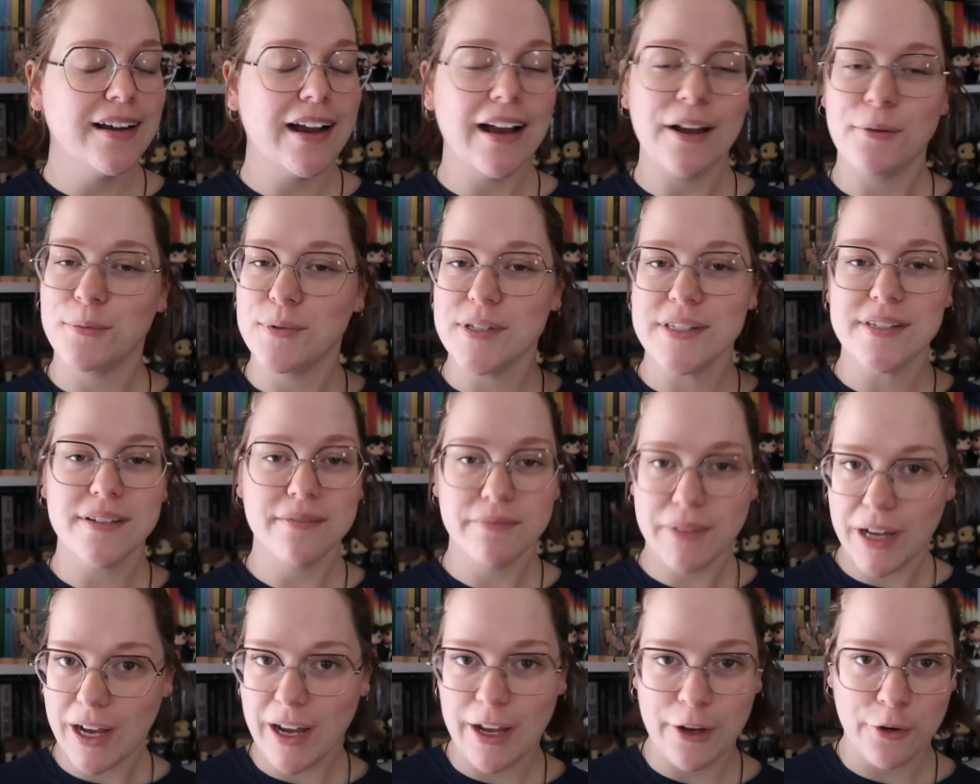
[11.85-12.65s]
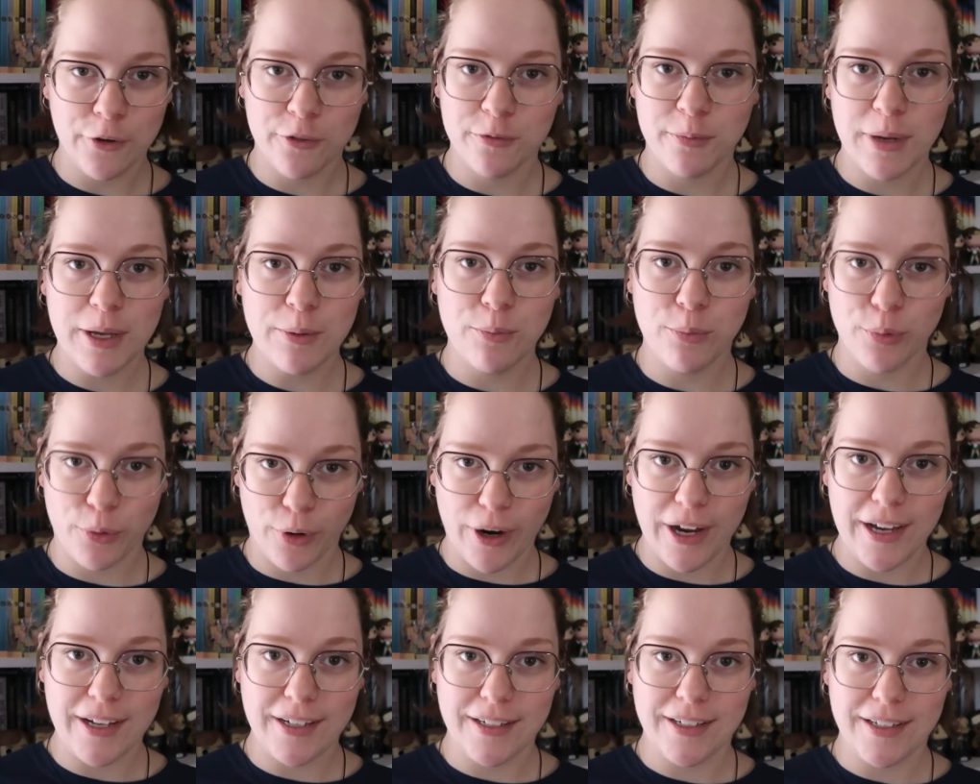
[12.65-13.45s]
I was high off my
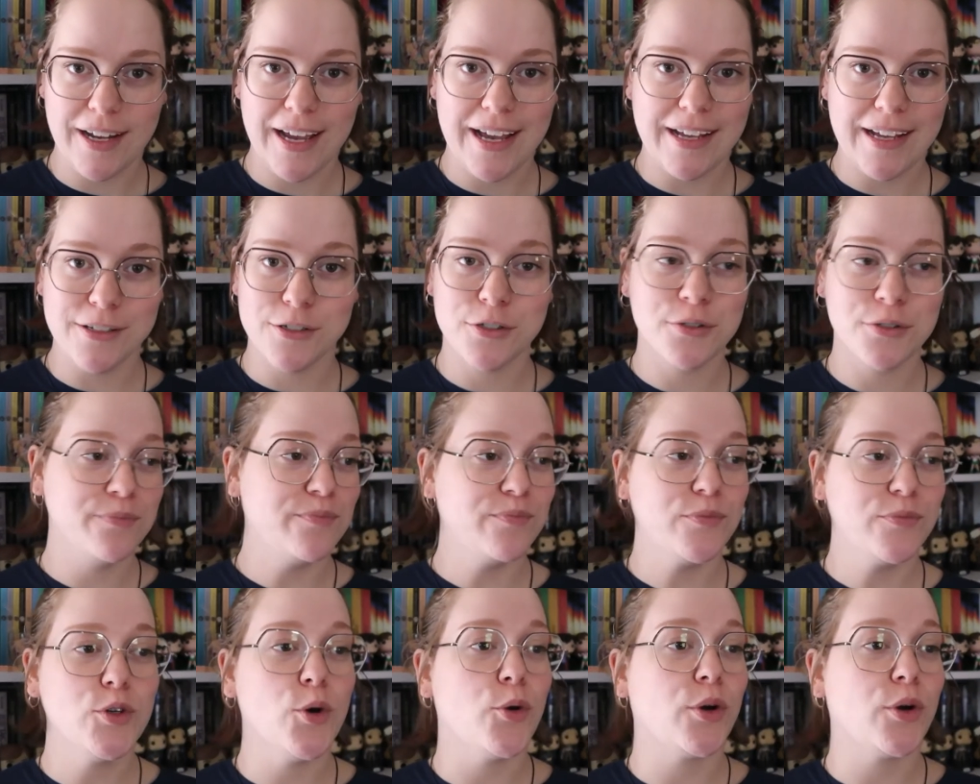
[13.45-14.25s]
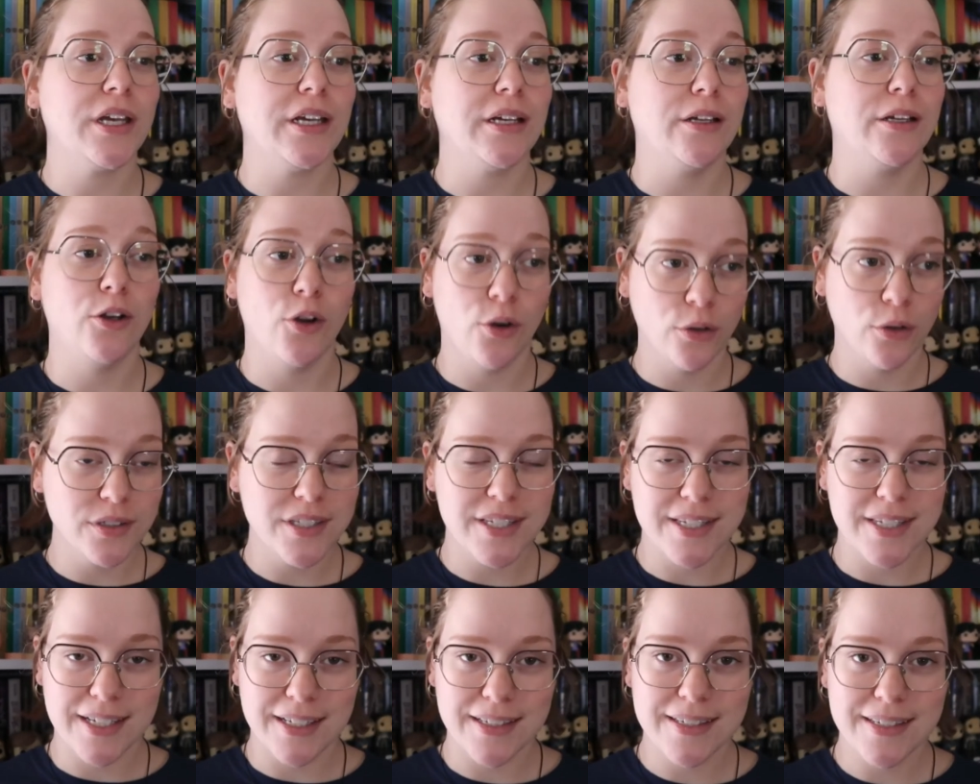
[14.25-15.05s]
brain and talking
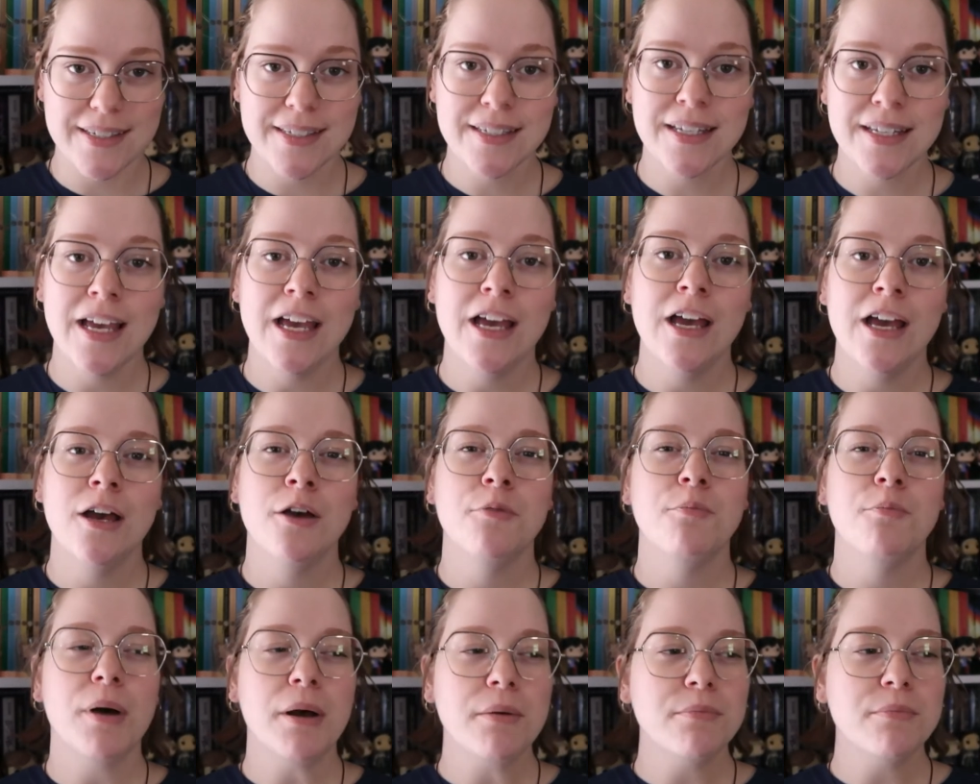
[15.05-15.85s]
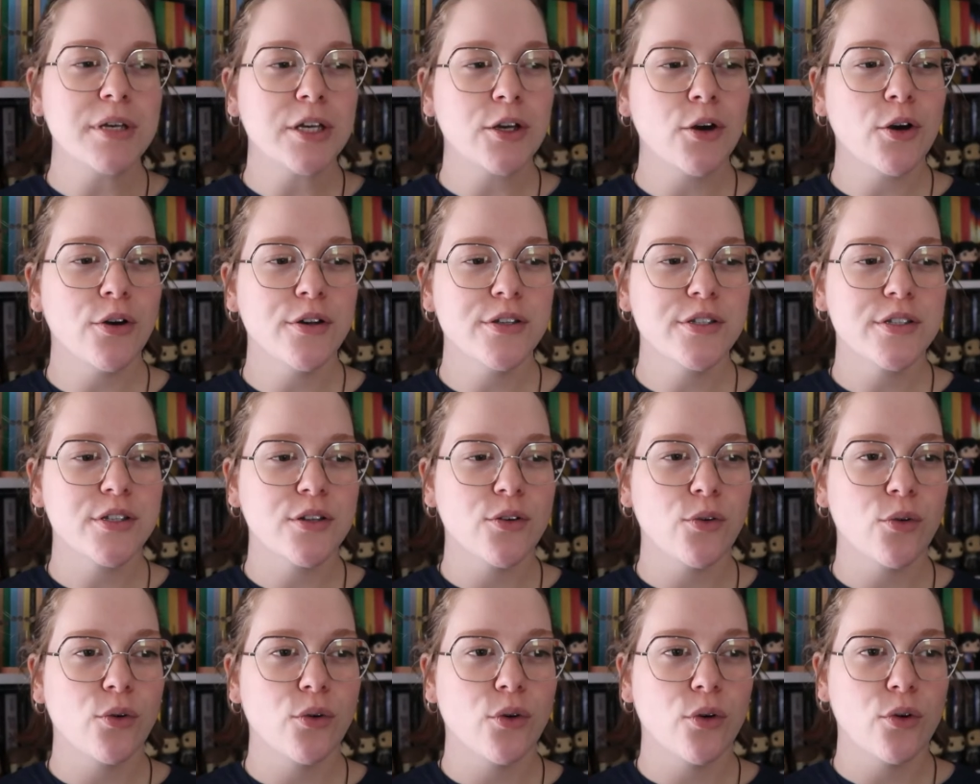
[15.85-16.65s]
nonsense, but
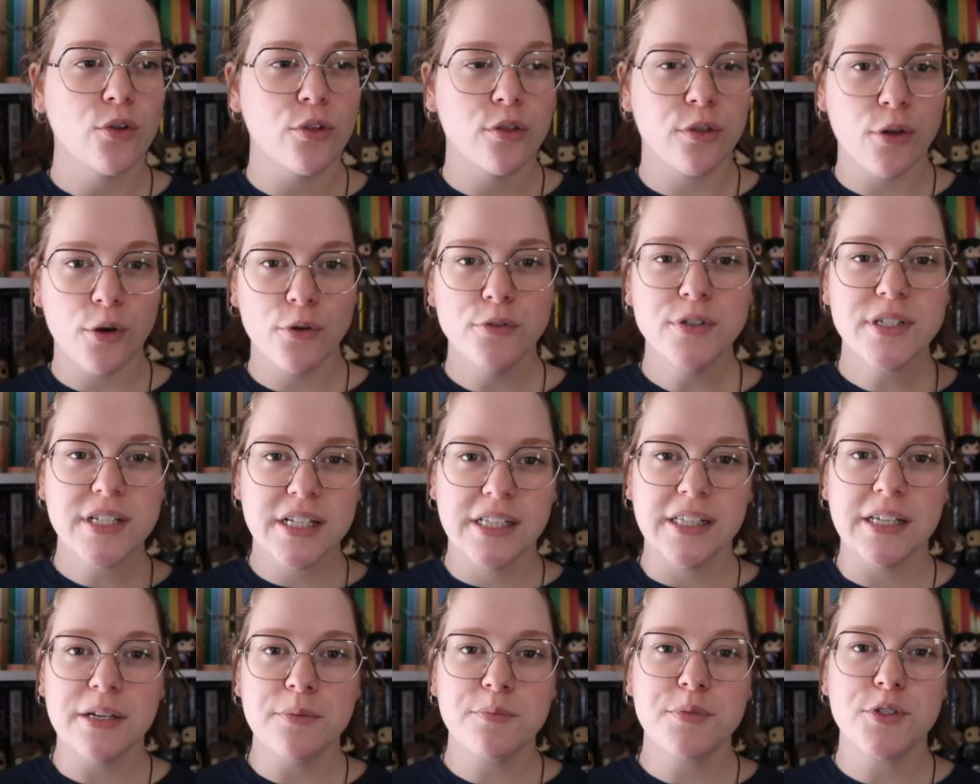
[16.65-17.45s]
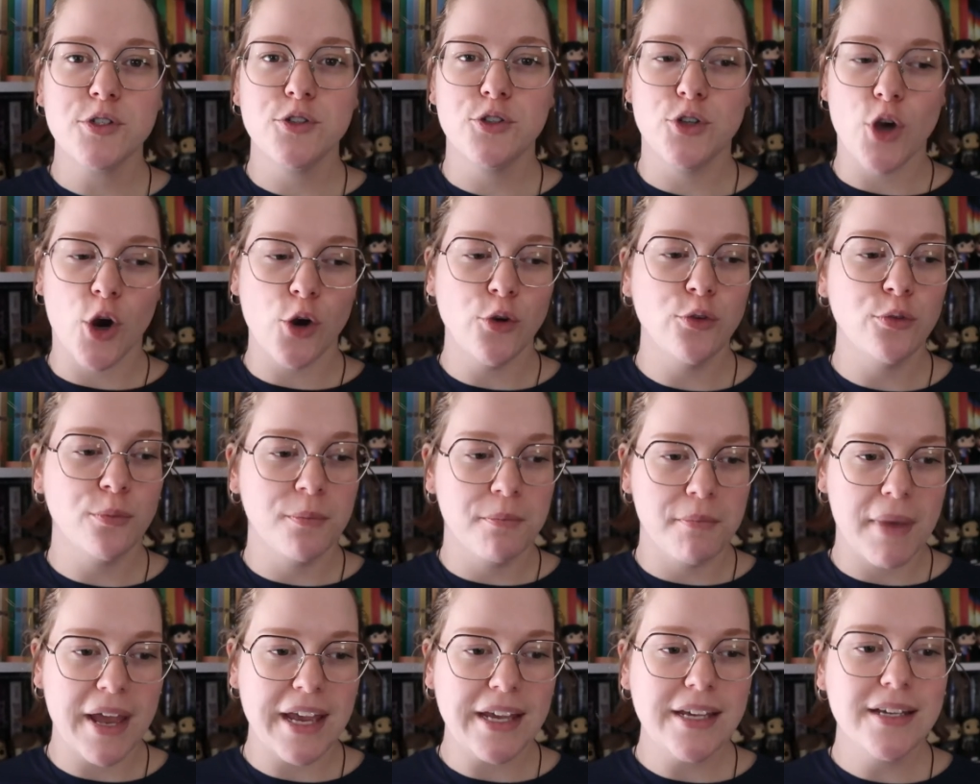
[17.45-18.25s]
because those clips
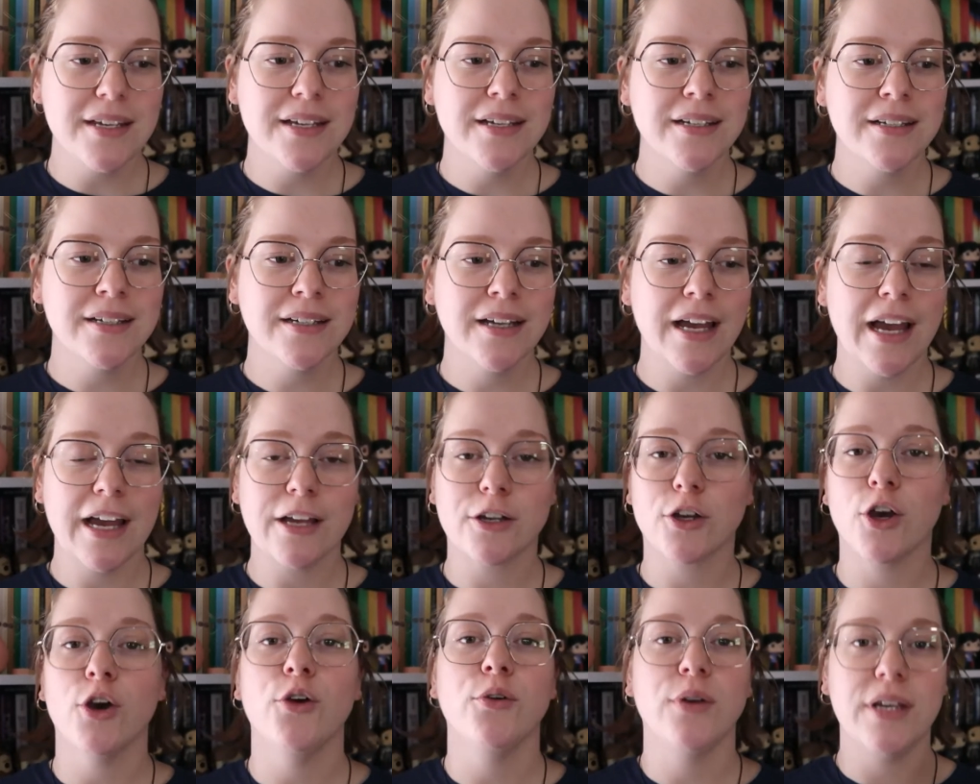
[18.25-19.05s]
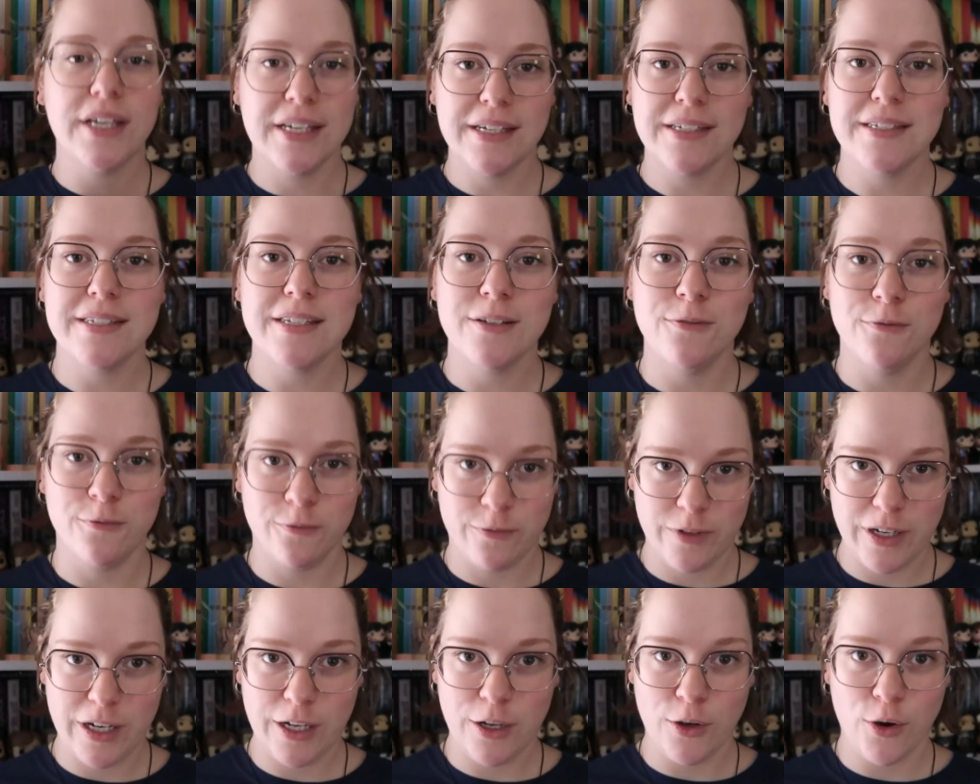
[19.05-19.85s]
don't make a cohesive
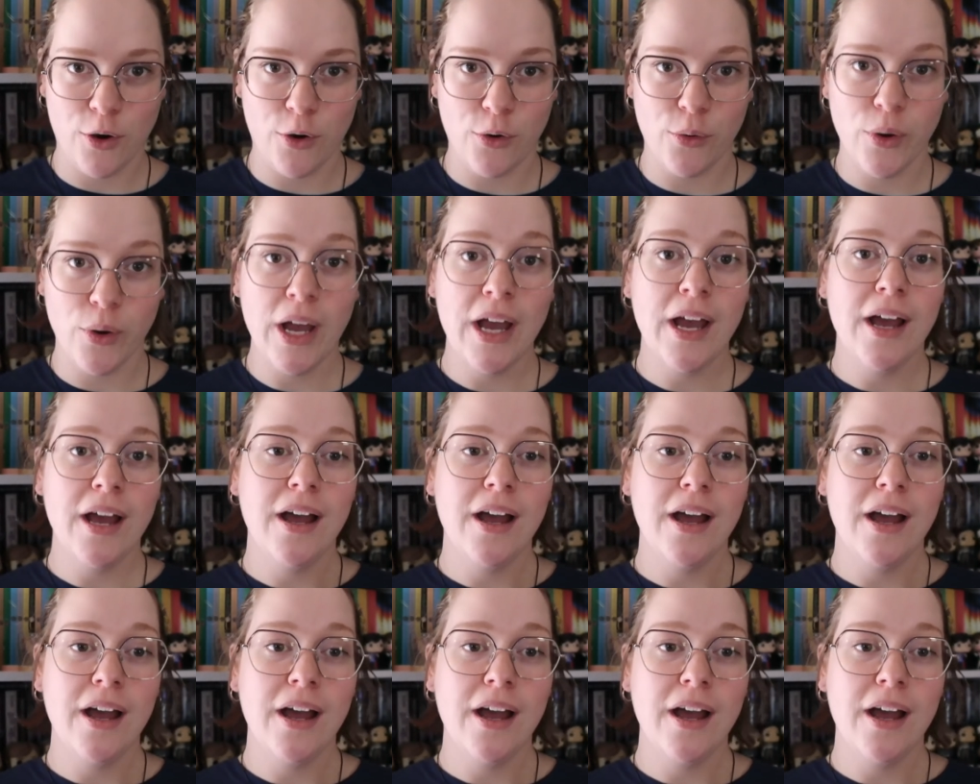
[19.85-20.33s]
video.